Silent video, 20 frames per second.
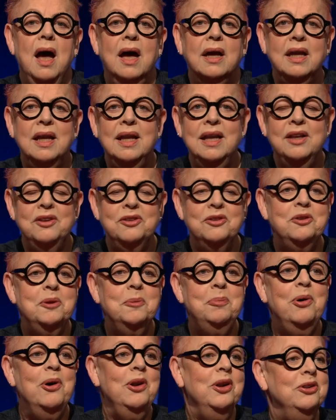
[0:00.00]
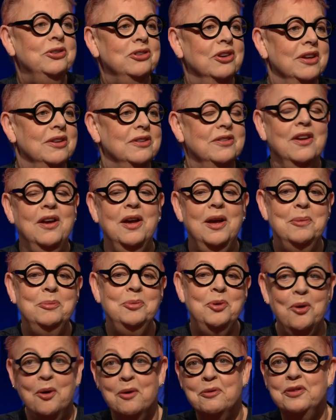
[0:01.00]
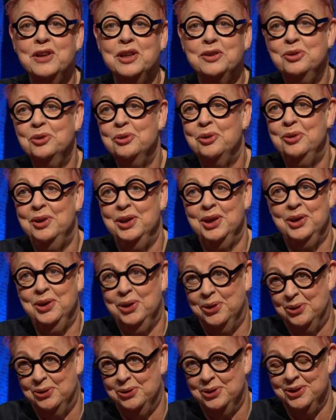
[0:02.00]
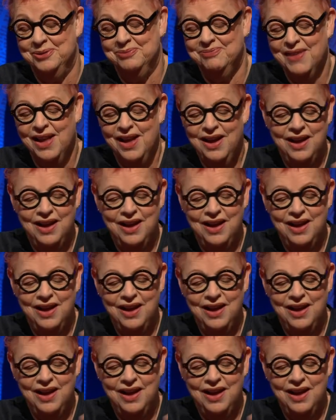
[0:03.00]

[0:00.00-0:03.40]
Can I just apologise that I'm not Victoria Corran?